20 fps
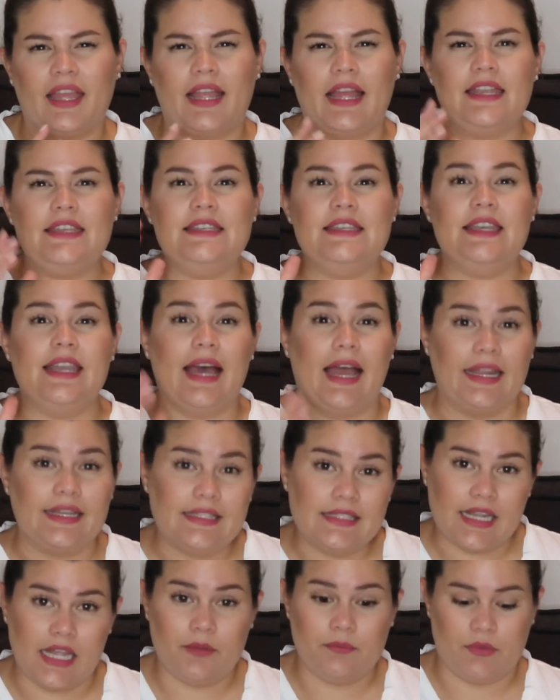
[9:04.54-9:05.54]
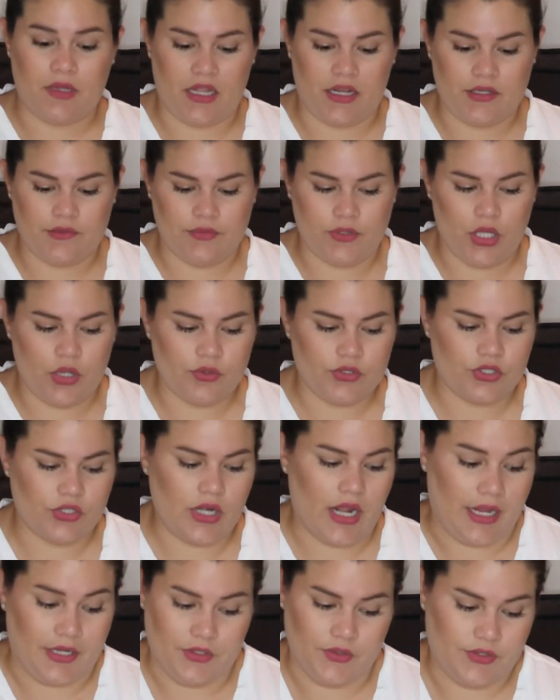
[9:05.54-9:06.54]
like a nighttime kind of
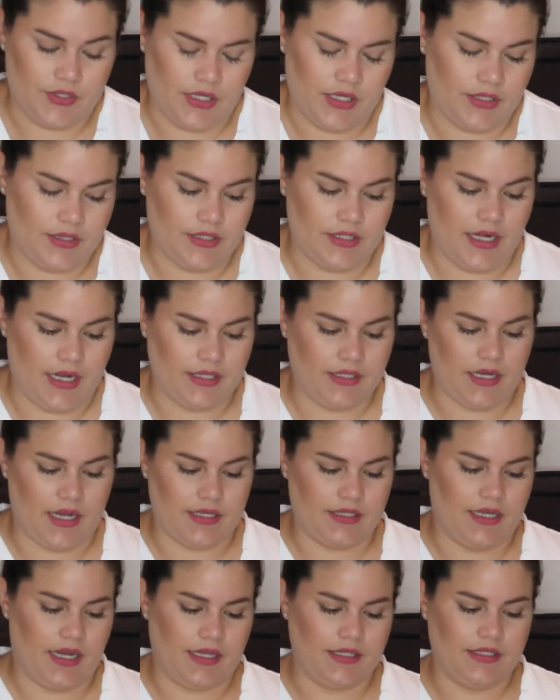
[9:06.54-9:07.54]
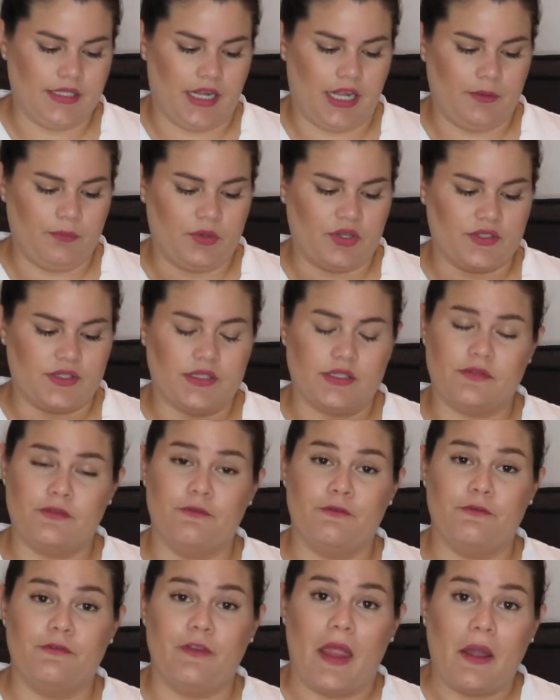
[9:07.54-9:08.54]
lotion i use it at the night at nighttime because it's
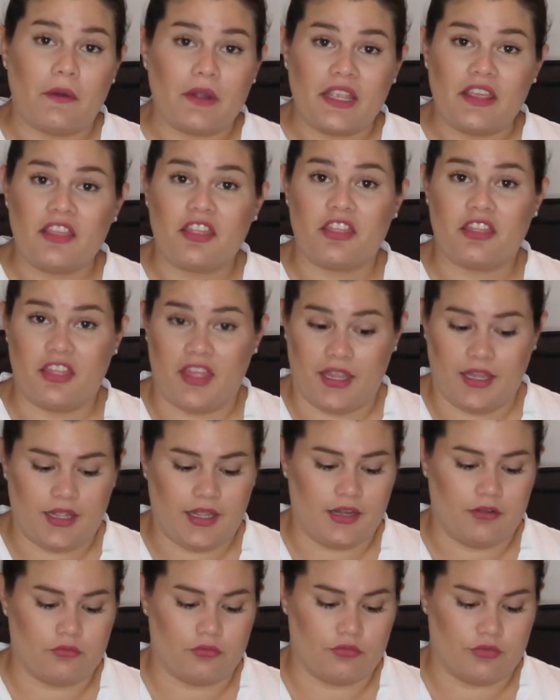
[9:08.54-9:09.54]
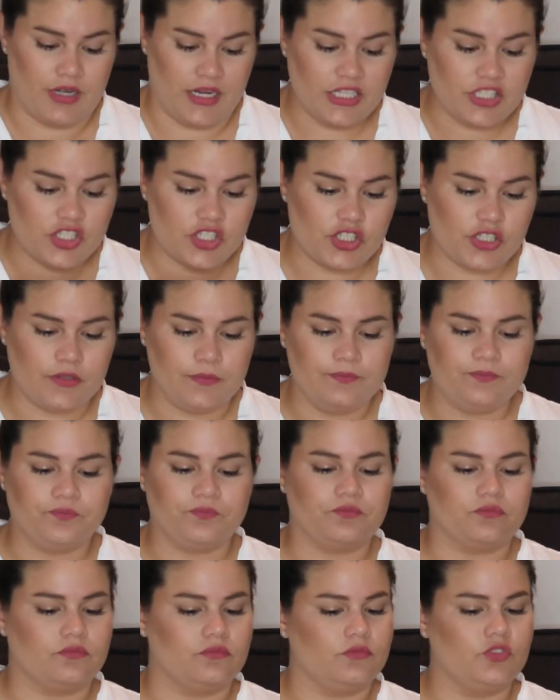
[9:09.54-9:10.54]
very thick and rich
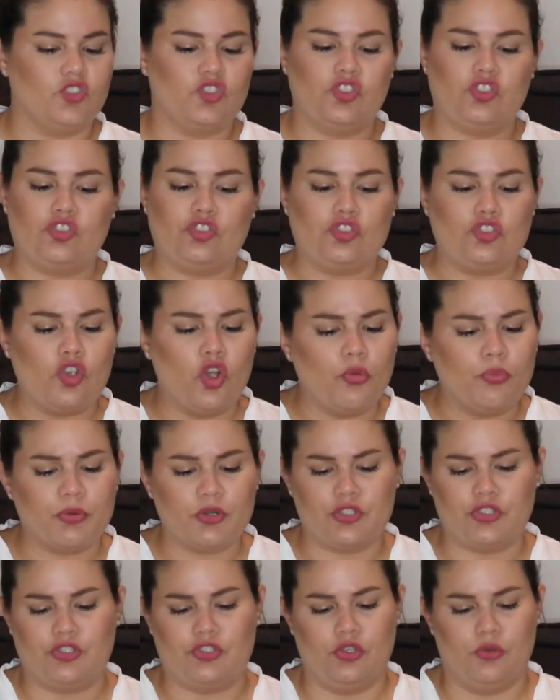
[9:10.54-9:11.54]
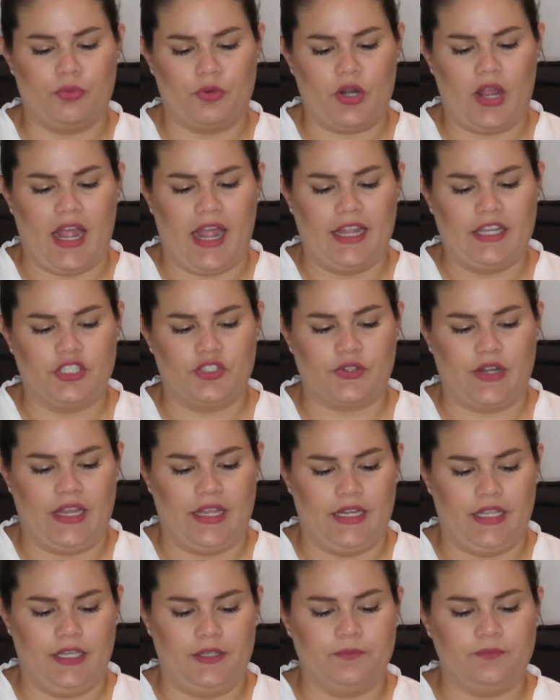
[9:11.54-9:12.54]
super super
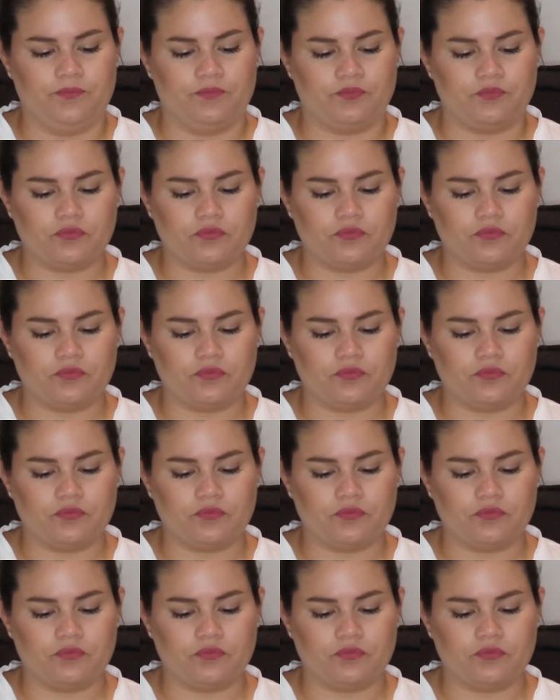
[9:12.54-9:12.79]
hydrating